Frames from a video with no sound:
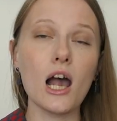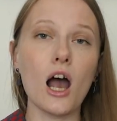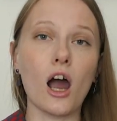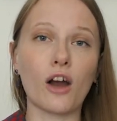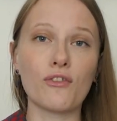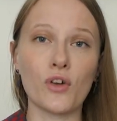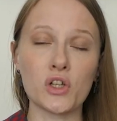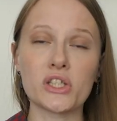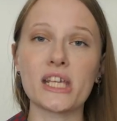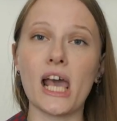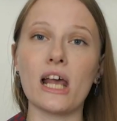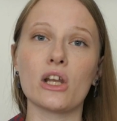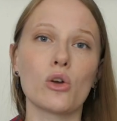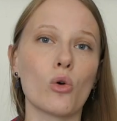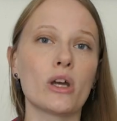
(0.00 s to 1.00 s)
Our first
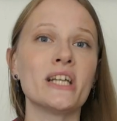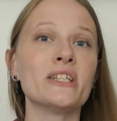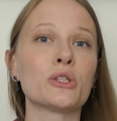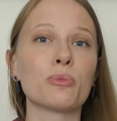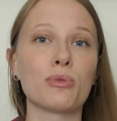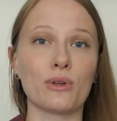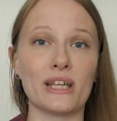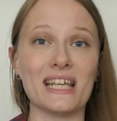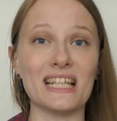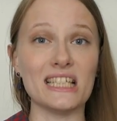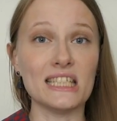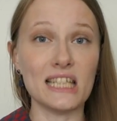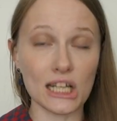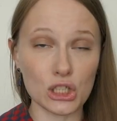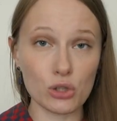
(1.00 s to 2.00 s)
category is
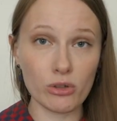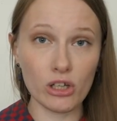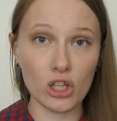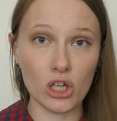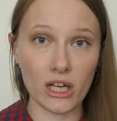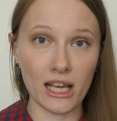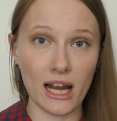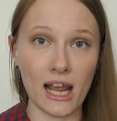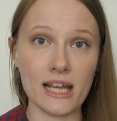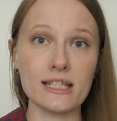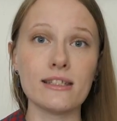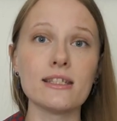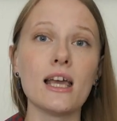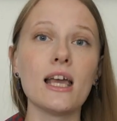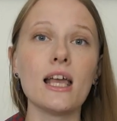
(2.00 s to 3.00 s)
pre-industrial hook and
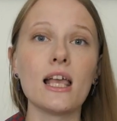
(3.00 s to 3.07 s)
eyes.